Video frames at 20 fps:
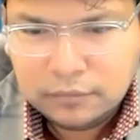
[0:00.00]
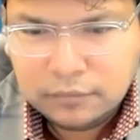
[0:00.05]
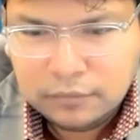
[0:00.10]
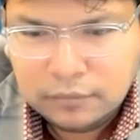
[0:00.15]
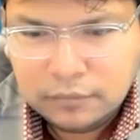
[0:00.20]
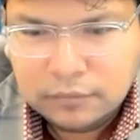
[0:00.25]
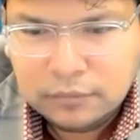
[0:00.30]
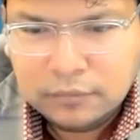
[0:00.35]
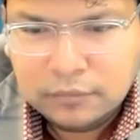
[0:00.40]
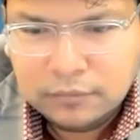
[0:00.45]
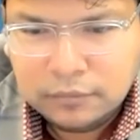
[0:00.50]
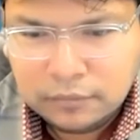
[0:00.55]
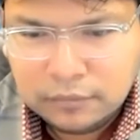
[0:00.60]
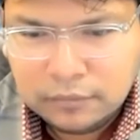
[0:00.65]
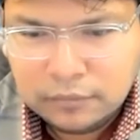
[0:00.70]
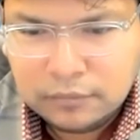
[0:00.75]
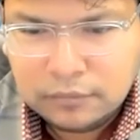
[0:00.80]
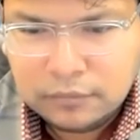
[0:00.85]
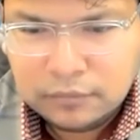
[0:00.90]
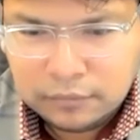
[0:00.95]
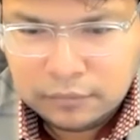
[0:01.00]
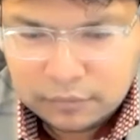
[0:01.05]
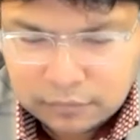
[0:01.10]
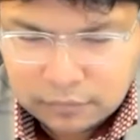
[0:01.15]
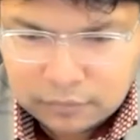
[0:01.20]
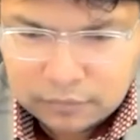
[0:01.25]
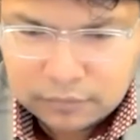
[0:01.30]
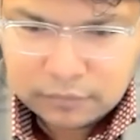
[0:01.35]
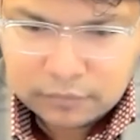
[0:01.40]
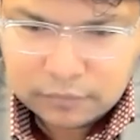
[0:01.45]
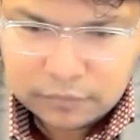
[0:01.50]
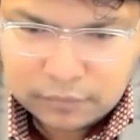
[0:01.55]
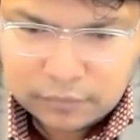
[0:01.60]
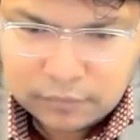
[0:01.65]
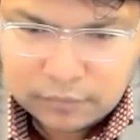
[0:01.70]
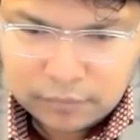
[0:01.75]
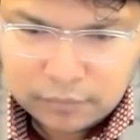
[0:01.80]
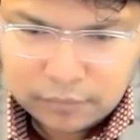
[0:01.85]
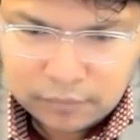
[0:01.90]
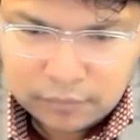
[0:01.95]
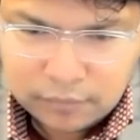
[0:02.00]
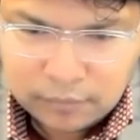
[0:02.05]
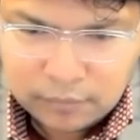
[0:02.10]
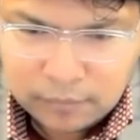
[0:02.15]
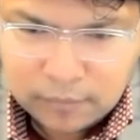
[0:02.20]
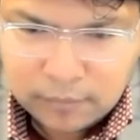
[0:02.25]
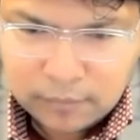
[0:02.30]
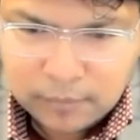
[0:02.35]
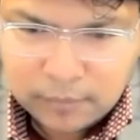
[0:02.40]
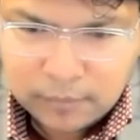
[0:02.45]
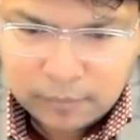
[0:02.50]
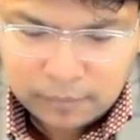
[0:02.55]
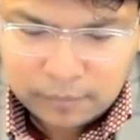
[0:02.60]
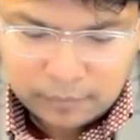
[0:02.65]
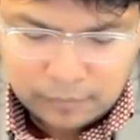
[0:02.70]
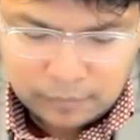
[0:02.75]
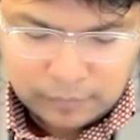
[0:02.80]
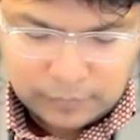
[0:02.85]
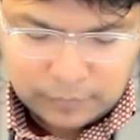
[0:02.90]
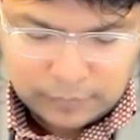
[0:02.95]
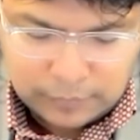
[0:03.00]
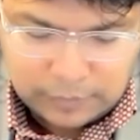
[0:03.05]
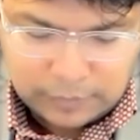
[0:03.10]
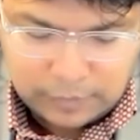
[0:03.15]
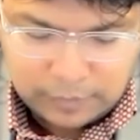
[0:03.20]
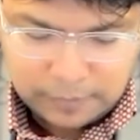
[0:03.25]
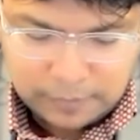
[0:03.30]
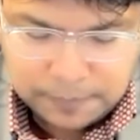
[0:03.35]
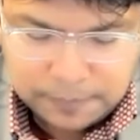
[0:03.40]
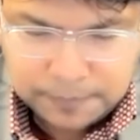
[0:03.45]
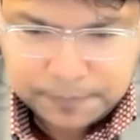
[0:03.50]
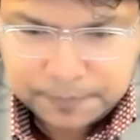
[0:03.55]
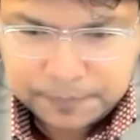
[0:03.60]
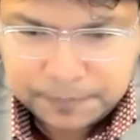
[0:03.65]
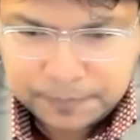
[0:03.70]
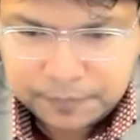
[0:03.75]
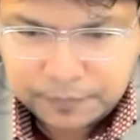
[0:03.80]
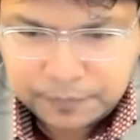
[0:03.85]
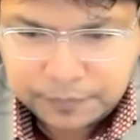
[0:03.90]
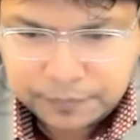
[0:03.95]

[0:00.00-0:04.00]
No words are spoken by the person on screen.